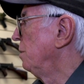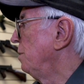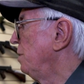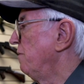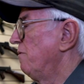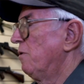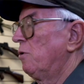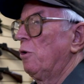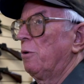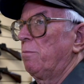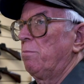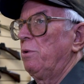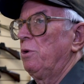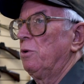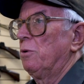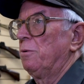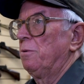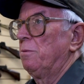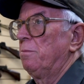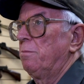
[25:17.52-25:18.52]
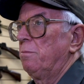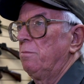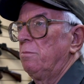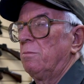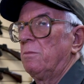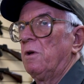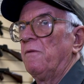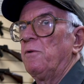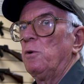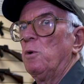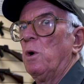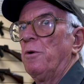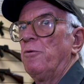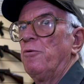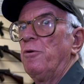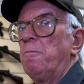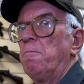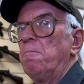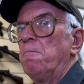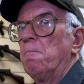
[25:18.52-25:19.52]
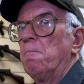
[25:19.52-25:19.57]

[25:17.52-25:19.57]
never got beyond a few hundred.